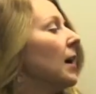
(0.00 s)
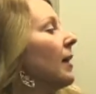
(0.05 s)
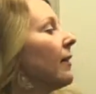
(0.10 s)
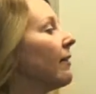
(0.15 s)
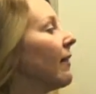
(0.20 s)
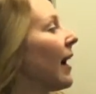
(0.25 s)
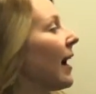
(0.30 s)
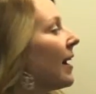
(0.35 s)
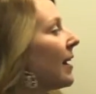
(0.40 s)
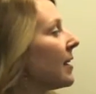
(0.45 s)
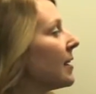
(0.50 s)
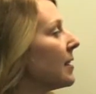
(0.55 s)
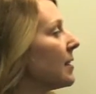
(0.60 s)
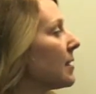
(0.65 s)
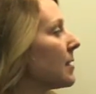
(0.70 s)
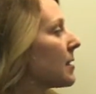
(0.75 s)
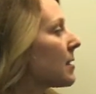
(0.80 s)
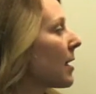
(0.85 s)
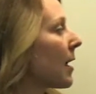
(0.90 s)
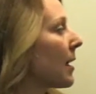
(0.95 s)
That
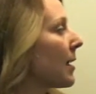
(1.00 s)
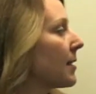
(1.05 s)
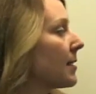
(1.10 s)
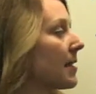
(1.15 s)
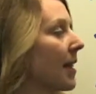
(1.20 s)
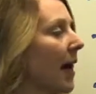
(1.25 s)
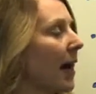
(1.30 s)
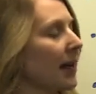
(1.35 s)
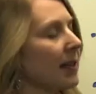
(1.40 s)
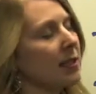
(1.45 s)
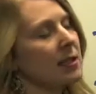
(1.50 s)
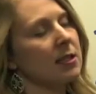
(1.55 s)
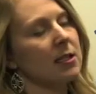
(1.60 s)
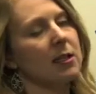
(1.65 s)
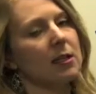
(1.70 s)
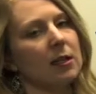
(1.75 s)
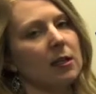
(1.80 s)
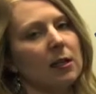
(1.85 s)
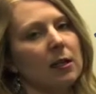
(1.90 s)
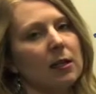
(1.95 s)
is a tax
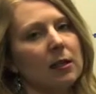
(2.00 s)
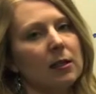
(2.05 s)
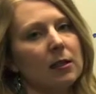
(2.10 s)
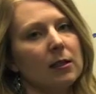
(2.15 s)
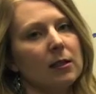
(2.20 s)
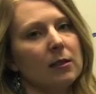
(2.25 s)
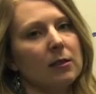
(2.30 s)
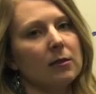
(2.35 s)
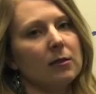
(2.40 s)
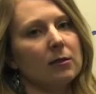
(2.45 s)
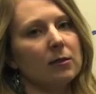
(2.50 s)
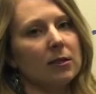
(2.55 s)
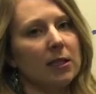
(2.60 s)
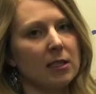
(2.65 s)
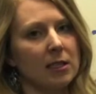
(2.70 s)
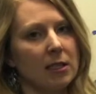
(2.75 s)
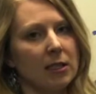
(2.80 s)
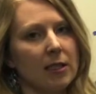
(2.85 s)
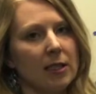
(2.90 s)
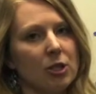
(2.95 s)
uh,
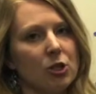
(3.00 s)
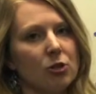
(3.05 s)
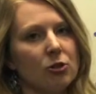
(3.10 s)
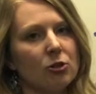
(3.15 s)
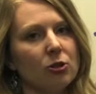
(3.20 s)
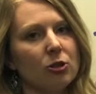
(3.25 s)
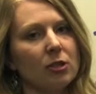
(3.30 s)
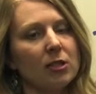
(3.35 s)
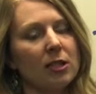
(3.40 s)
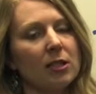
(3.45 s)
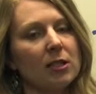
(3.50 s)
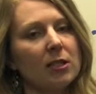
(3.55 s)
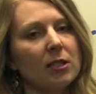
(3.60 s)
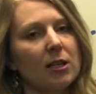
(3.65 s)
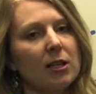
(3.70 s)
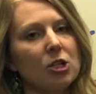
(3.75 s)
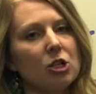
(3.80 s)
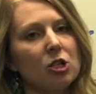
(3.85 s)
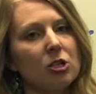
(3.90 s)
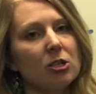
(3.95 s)
designation or a
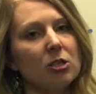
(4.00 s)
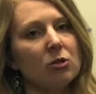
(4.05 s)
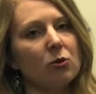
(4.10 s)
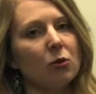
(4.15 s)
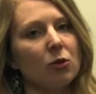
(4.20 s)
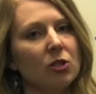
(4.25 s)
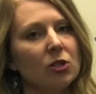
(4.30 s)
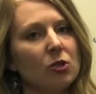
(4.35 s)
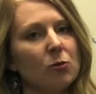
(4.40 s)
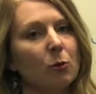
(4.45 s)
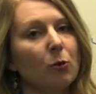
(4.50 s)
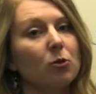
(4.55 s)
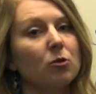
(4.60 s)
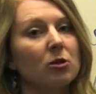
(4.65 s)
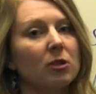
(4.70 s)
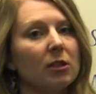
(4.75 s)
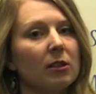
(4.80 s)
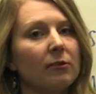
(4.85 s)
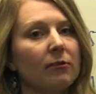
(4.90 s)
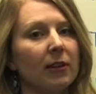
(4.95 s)
designation that's going to
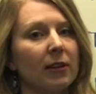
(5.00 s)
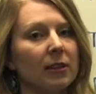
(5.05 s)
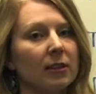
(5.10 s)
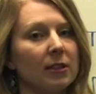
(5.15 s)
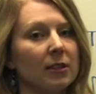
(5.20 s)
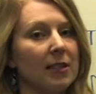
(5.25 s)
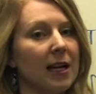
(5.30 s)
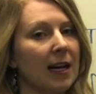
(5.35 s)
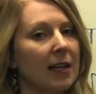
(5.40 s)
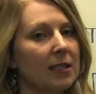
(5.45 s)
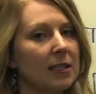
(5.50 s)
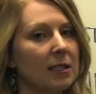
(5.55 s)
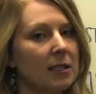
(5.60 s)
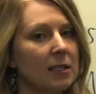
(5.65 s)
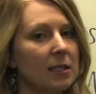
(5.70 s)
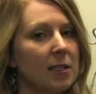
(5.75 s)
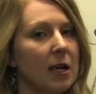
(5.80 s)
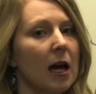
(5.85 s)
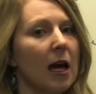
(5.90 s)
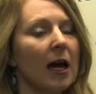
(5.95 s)
mostly affect the
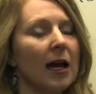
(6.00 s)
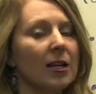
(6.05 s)
taxes,